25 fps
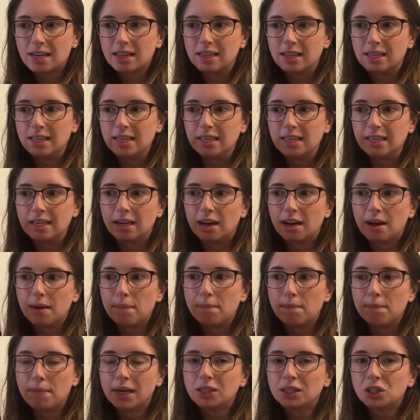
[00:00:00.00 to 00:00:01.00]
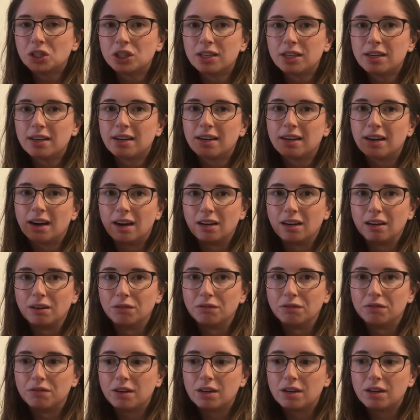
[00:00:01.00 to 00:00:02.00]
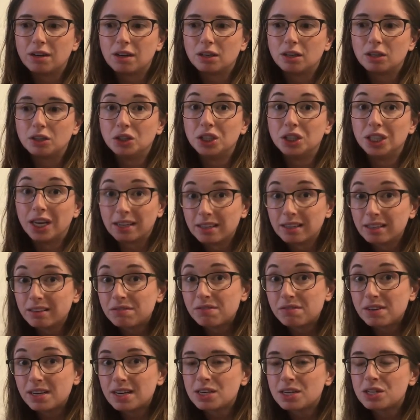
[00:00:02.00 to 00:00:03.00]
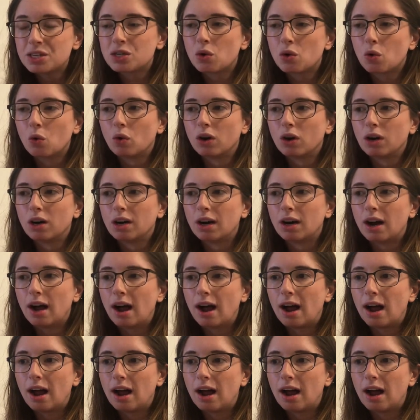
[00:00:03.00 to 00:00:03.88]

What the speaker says: the mentioning of jellyfish, or